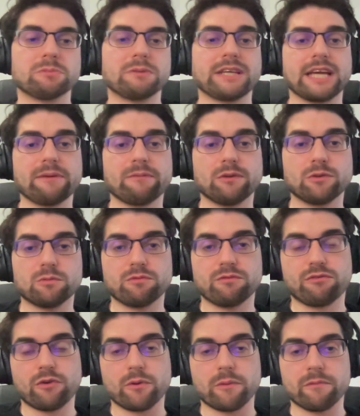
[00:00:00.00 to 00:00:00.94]
being able
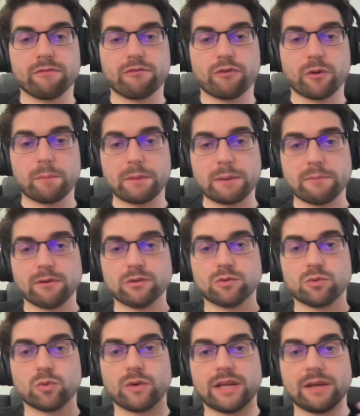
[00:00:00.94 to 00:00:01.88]
for people to